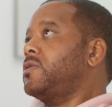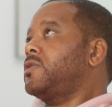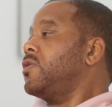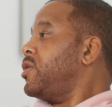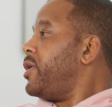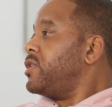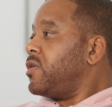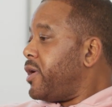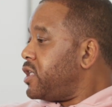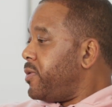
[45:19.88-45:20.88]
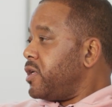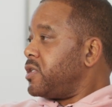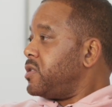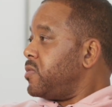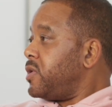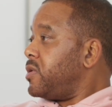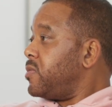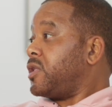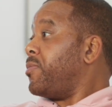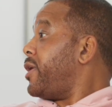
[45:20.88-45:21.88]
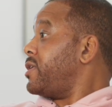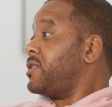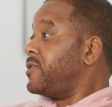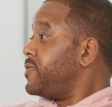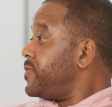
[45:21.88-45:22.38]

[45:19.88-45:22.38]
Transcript: solely based on my experience with the medicine.